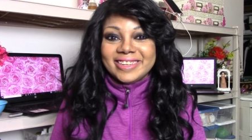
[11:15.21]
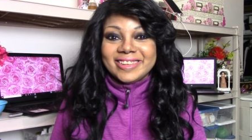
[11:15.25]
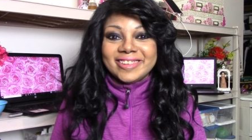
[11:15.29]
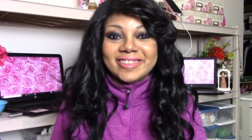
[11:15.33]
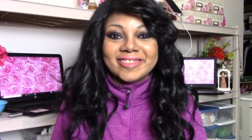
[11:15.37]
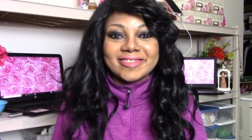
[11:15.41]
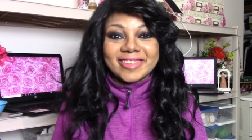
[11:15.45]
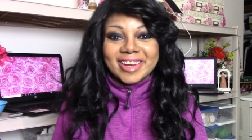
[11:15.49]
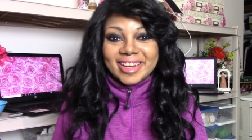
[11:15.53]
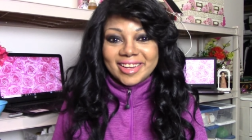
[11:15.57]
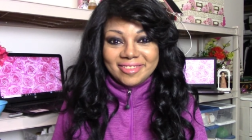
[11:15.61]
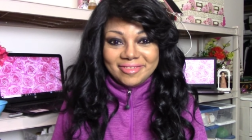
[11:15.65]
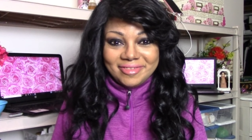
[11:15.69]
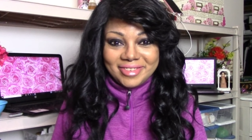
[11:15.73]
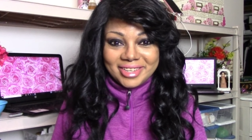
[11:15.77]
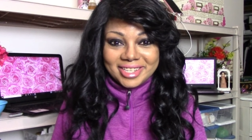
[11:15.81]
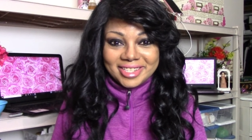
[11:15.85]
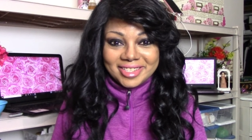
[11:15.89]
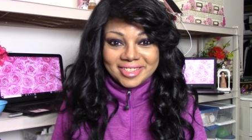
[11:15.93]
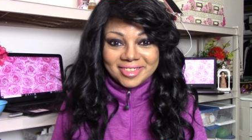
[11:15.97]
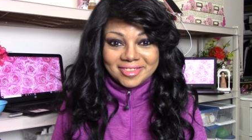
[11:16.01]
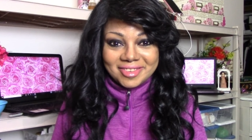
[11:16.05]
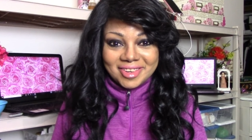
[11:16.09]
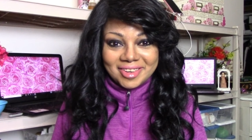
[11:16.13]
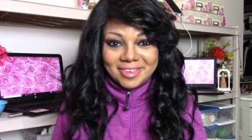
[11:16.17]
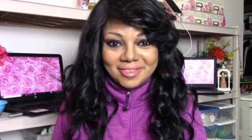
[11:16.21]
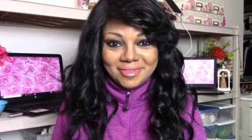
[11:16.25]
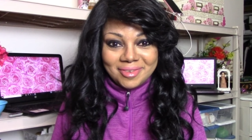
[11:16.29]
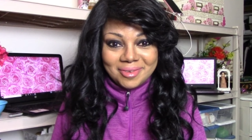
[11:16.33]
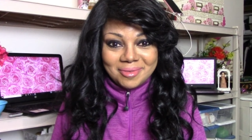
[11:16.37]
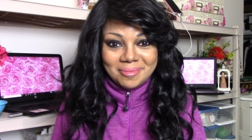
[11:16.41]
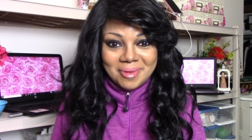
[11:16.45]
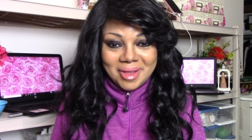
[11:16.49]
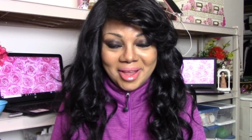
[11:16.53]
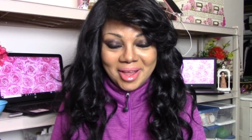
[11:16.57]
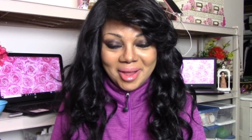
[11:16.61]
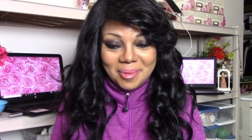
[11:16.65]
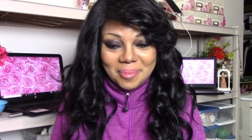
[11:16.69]
great victory for
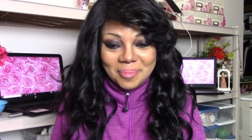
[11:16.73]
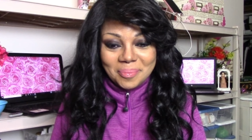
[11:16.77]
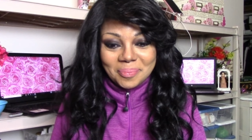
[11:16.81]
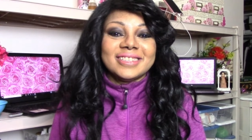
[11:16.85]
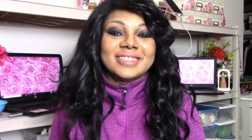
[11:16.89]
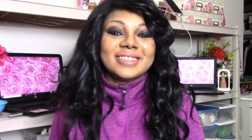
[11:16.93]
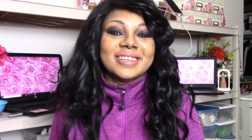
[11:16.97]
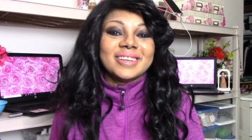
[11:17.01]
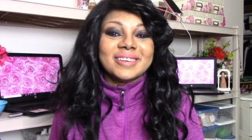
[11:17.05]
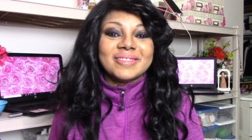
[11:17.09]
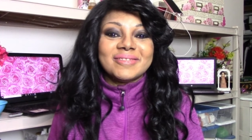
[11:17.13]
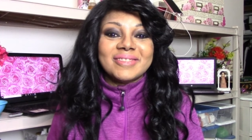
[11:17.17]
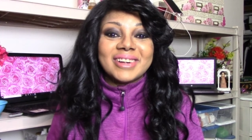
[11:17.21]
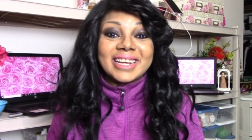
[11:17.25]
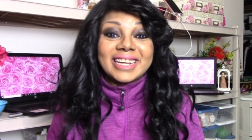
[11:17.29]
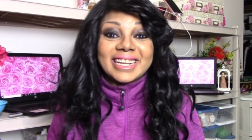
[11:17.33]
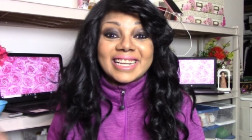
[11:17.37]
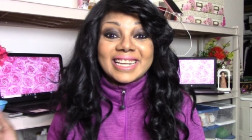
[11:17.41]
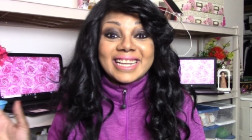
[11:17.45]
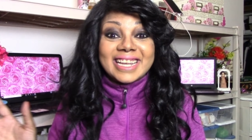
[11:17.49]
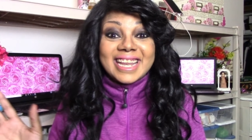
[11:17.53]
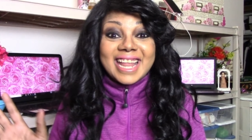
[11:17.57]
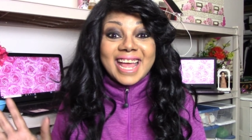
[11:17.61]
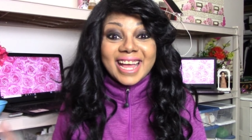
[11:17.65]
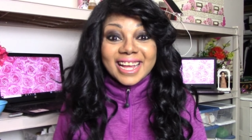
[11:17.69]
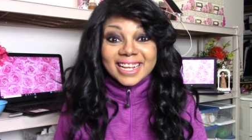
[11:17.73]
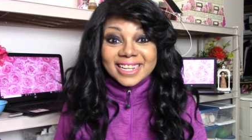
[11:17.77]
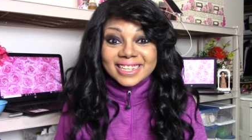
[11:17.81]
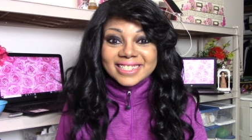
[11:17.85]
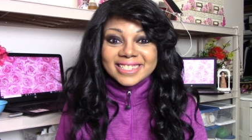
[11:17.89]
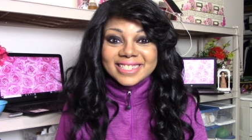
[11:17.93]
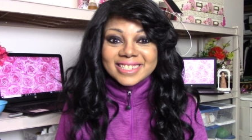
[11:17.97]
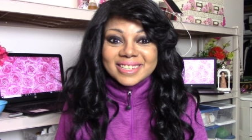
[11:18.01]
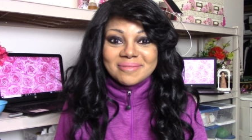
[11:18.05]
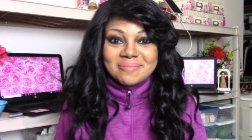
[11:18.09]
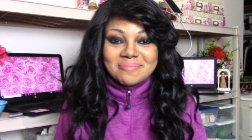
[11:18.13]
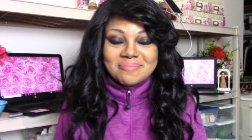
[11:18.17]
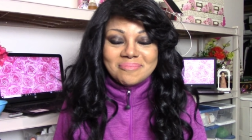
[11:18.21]
me. So my
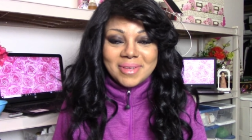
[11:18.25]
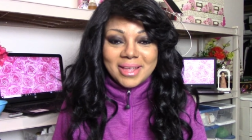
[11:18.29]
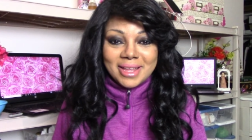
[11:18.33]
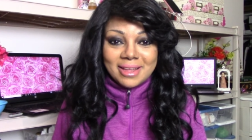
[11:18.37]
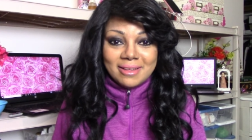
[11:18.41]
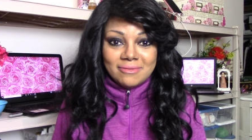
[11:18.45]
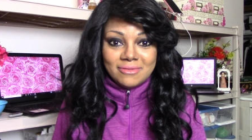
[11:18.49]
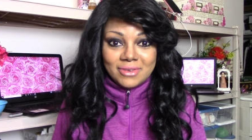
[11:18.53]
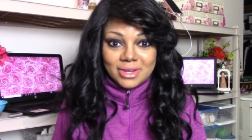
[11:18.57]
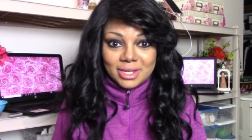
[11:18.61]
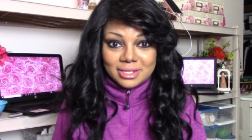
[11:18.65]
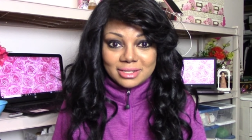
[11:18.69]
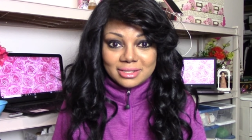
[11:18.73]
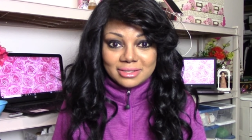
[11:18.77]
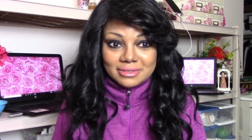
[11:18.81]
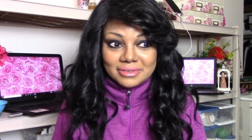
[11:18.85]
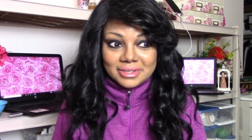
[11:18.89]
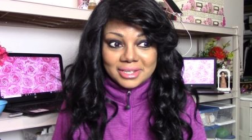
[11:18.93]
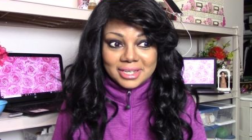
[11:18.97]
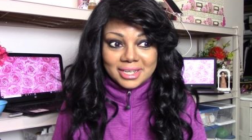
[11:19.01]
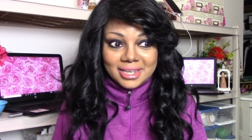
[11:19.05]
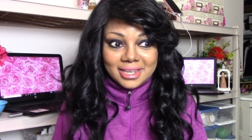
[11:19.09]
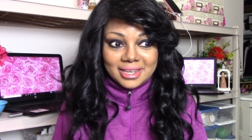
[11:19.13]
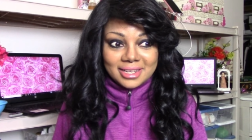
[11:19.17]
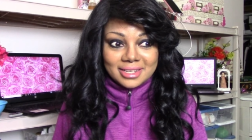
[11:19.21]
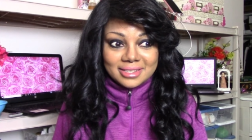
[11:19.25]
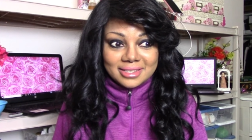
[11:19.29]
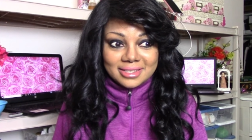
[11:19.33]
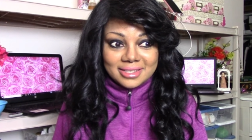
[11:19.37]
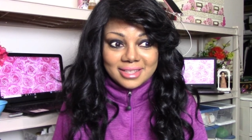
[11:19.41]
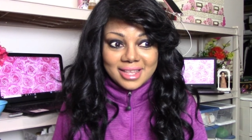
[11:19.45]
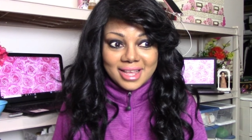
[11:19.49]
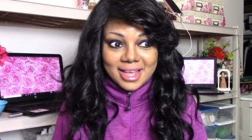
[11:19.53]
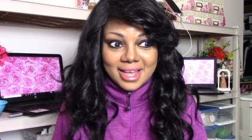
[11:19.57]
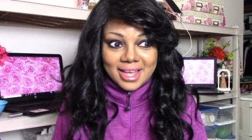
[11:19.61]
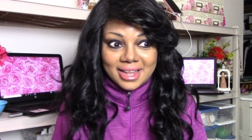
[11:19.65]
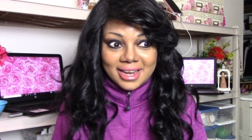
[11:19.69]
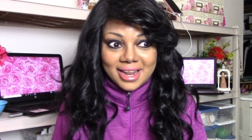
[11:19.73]
next big victory is
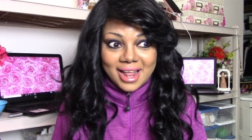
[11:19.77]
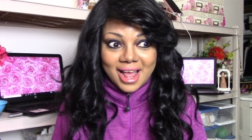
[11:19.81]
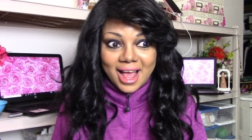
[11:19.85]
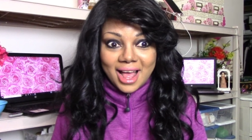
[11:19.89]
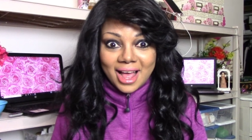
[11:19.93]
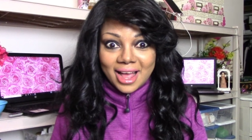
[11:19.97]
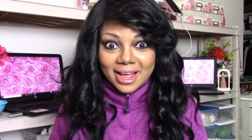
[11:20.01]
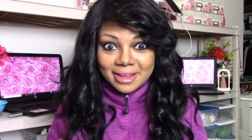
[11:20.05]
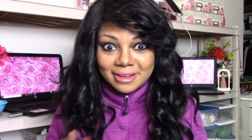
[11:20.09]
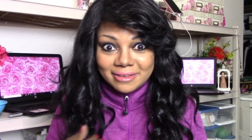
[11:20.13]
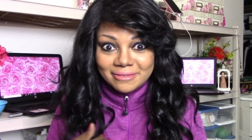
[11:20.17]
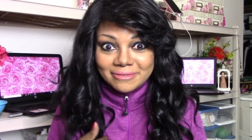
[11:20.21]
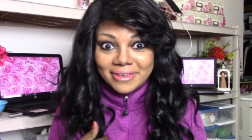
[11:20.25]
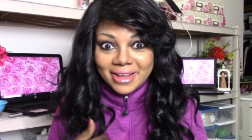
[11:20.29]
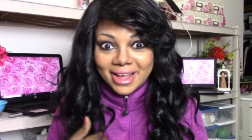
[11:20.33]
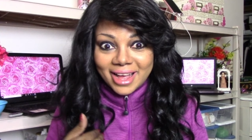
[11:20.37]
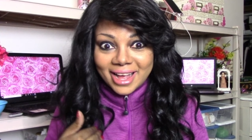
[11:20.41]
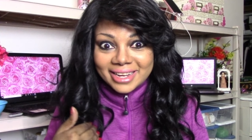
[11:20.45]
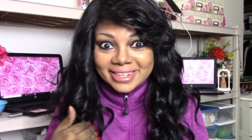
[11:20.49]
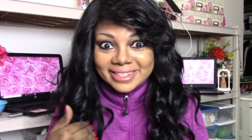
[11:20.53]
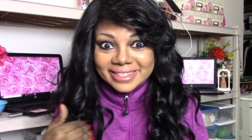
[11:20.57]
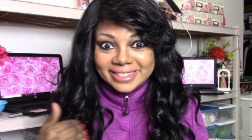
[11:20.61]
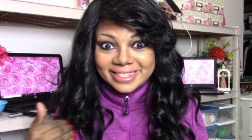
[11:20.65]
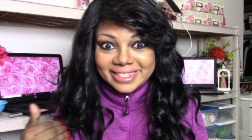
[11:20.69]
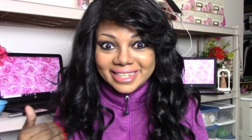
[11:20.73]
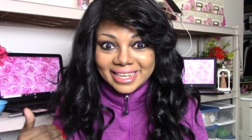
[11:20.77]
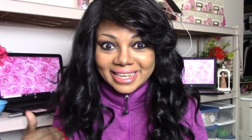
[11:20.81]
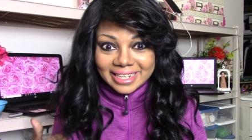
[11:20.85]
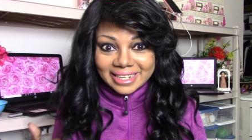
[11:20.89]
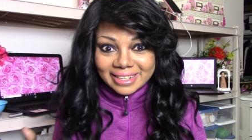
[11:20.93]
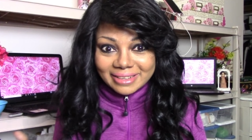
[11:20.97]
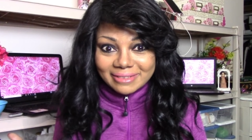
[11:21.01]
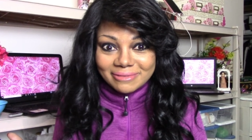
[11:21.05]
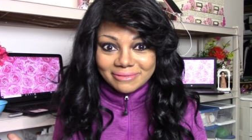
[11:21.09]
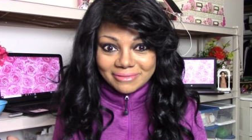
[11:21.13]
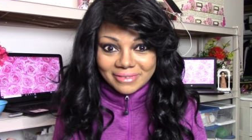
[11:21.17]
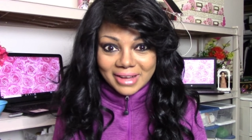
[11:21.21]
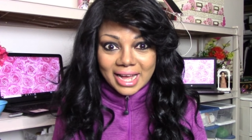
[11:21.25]
that I've
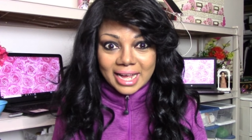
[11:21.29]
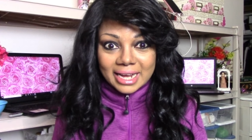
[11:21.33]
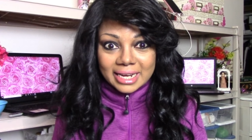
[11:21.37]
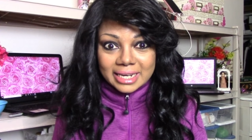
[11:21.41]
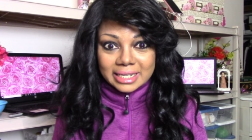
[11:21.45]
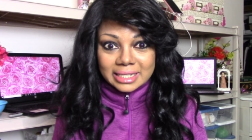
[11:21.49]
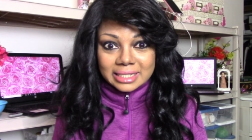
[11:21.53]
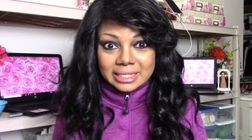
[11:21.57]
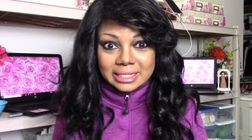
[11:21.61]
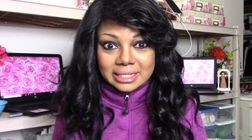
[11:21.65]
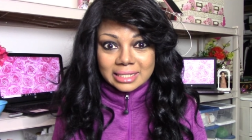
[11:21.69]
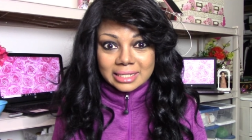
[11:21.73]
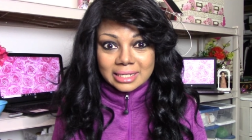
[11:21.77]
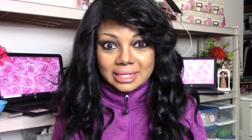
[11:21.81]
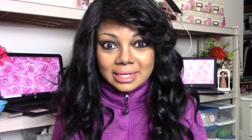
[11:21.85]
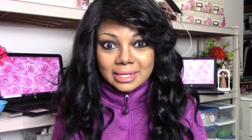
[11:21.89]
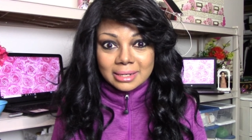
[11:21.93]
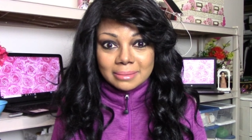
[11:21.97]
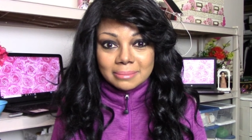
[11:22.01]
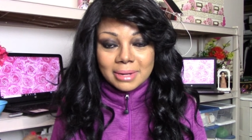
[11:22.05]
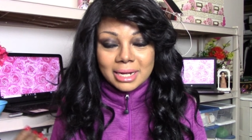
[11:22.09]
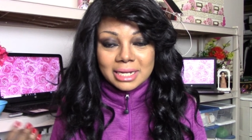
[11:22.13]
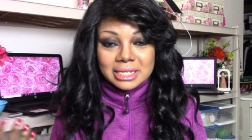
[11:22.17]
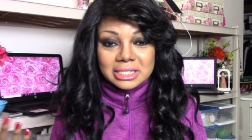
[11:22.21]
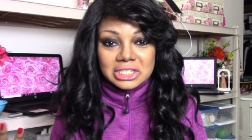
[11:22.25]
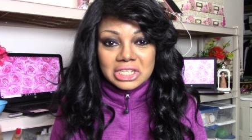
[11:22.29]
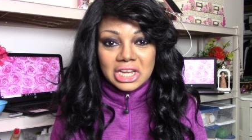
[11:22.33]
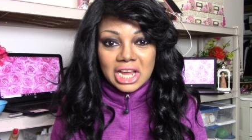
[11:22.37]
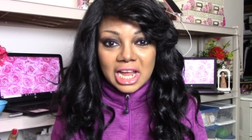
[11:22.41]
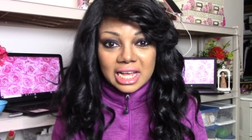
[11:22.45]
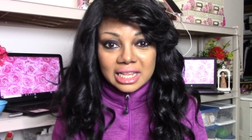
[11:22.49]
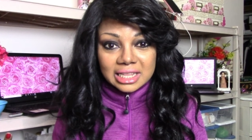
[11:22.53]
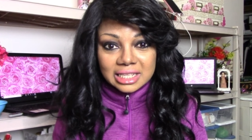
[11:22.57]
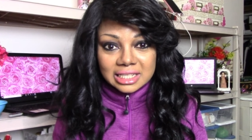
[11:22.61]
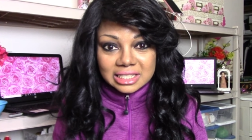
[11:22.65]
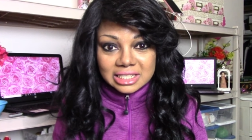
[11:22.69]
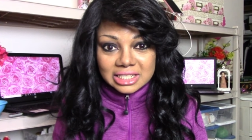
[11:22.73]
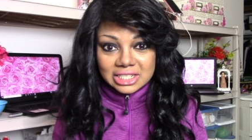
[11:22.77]
identified my
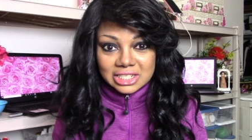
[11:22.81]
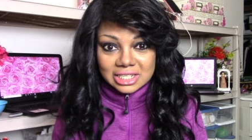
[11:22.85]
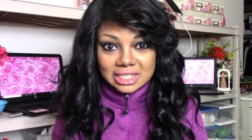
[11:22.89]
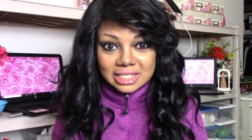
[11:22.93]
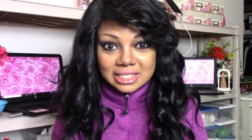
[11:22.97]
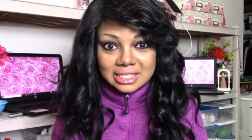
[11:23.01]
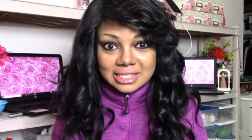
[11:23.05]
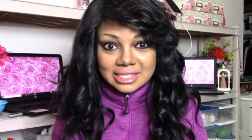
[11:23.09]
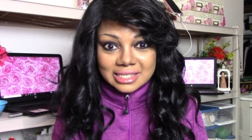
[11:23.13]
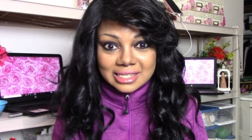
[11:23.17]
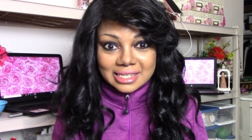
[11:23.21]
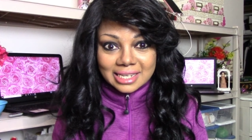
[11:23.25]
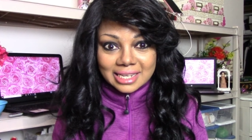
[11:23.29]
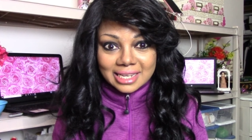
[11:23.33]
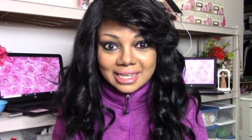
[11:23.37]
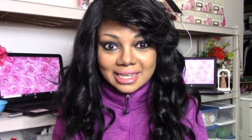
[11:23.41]
challenges,